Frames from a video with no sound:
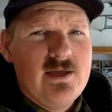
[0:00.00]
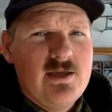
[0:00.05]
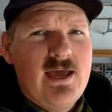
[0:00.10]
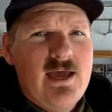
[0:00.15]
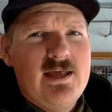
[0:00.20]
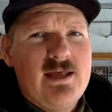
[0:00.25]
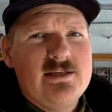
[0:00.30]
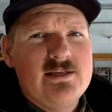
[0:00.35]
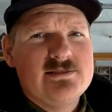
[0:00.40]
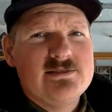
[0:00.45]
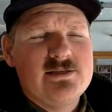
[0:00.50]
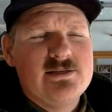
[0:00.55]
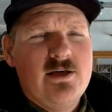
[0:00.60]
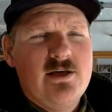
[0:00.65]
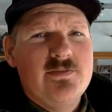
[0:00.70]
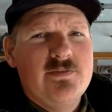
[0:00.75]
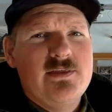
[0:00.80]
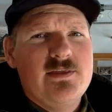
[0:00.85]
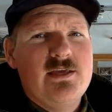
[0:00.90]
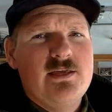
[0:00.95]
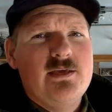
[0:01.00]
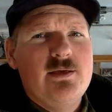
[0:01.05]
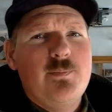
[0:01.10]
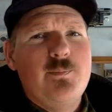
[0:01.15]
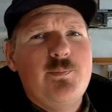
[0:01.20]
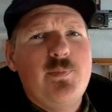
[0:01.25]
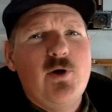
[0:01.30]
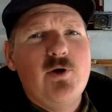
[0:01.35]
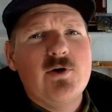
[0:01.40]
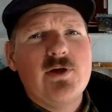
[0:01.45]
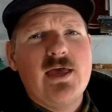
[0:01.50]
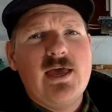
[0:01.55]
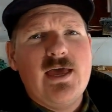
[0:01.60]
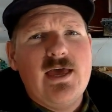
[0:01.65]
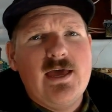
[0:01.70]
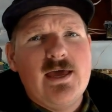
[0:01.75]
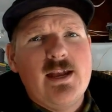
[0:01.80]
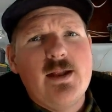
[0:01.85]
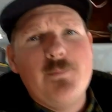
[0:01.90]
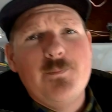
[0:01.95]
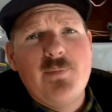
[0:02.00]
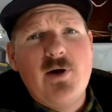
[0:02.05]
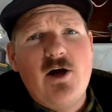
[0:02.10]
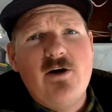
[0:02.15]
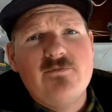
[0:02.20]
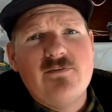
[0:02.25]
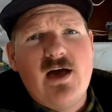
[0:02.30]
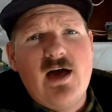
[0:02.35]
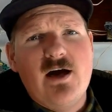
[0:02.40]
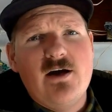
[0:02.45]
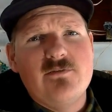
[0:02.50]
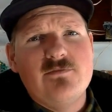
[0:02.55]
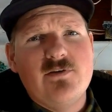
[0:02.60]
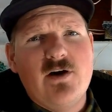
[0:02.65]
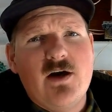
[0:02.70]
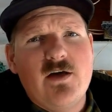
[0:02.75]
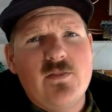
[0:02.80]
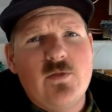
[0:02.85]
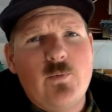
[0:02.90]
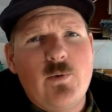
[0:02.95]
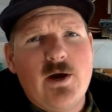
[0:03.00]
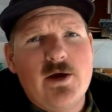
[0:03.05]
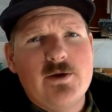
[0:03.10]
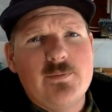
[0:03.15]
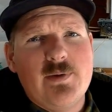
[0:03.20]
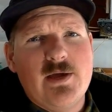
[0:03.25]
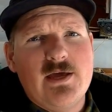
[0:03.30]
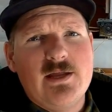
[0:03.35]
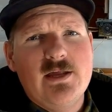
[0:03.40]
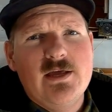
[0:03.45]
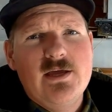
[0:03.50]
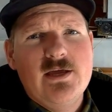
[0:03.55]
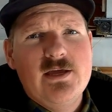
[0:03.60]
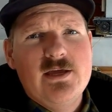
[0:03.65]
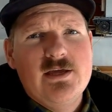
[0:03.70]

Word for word: and installed the bulkhead ball valve on the waterbed.